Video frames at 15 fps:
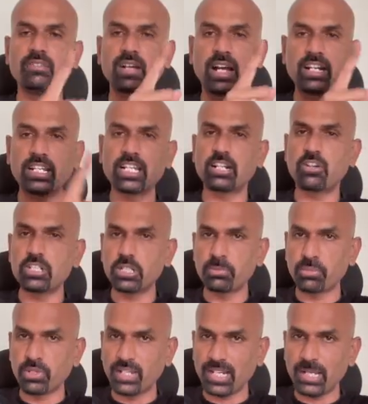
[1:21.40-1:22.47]
Undergraduate
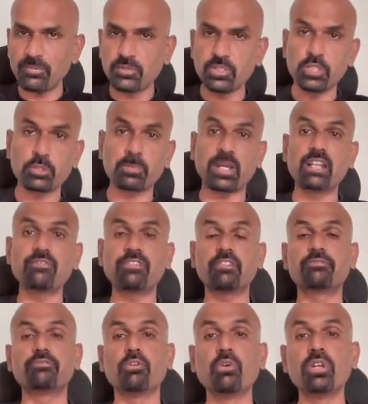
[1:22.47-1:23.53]
programs which span for
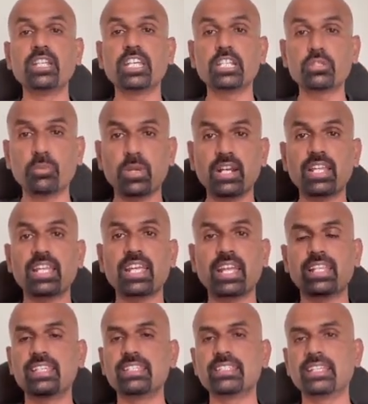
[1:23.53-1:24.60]
four years only can,
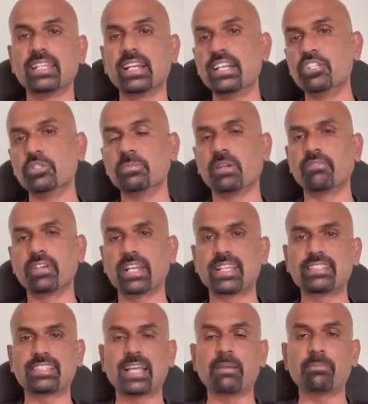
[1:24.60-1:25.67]
is eligible. For
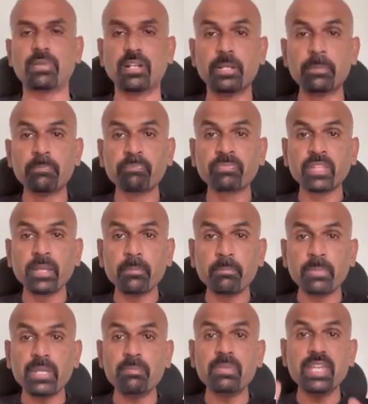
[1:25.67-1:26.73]
example,
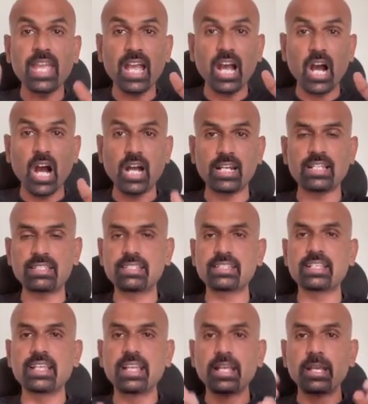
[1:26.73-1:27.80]
B B A Honors,
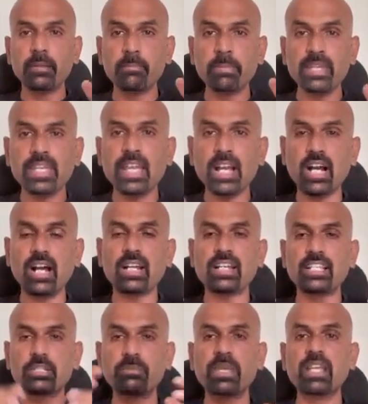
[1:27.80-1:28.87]
B A
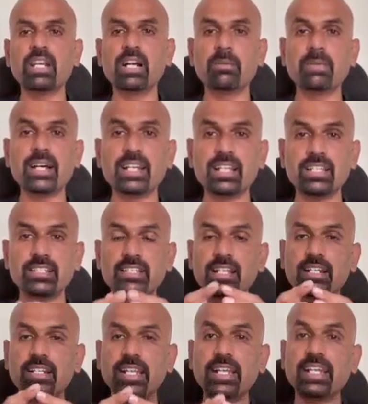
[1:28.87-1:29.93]
Honors, BCom Honors
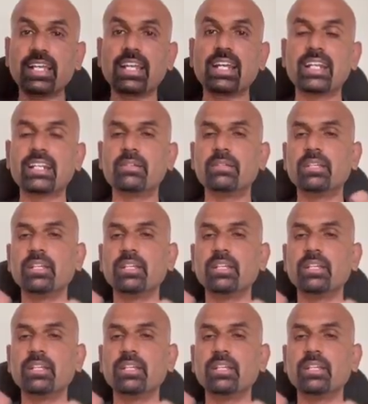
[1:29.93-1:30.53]
and Integrated